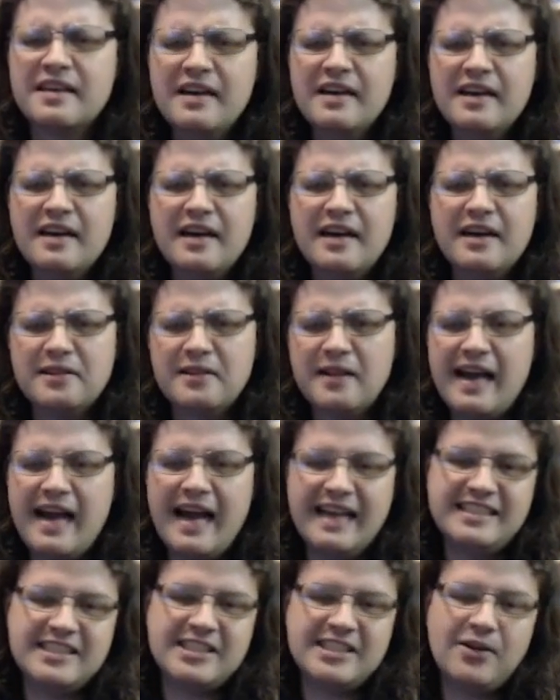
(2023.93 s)
I
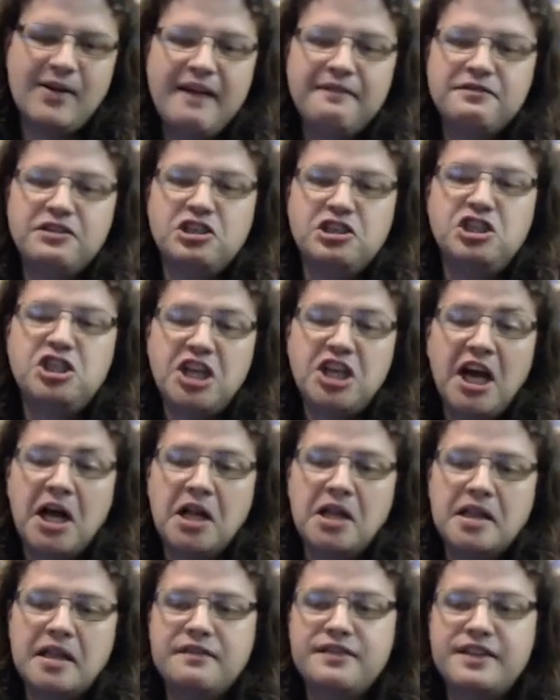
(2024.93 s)
still have the
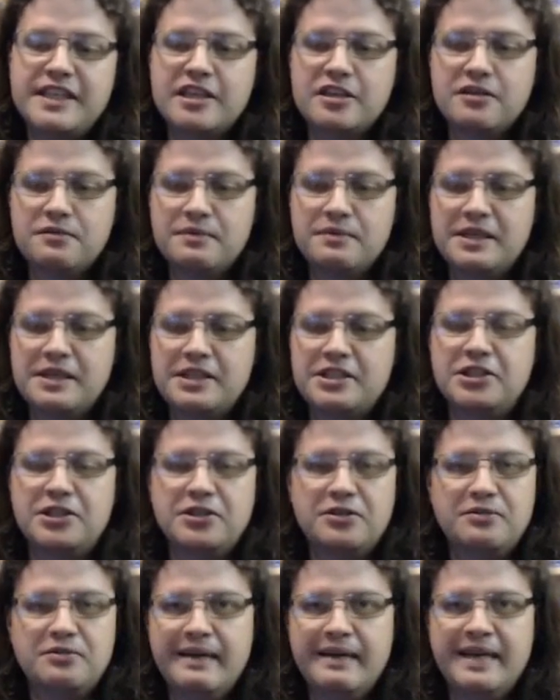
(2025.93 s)
shell of the original
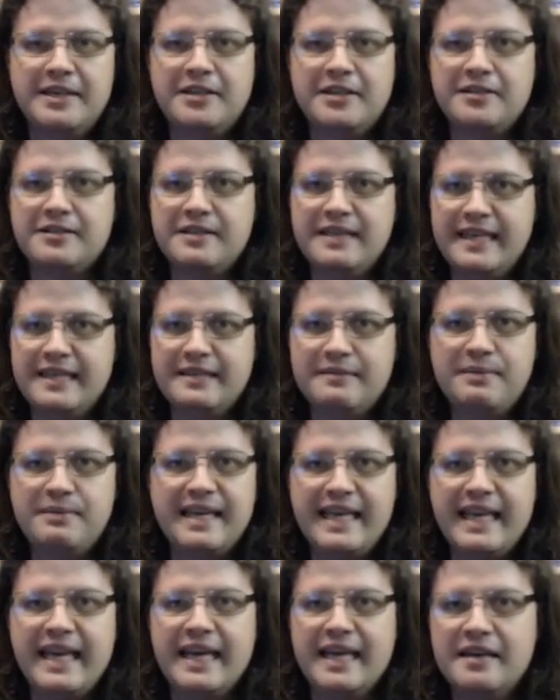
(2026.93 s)
Metalhead, but
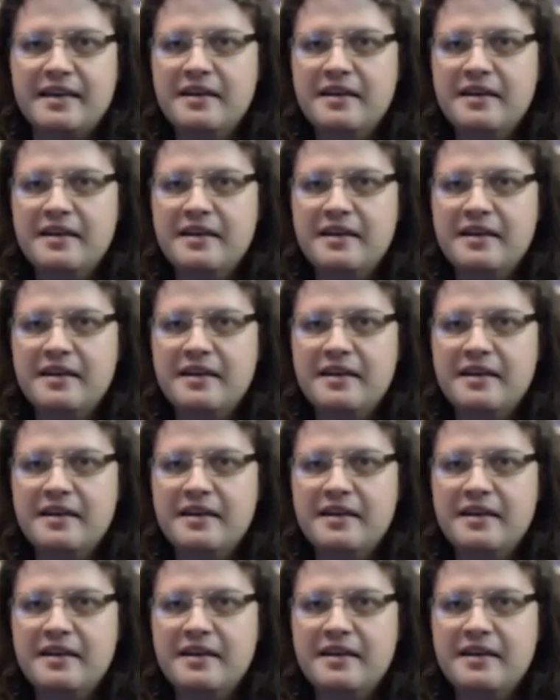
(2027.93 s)
again,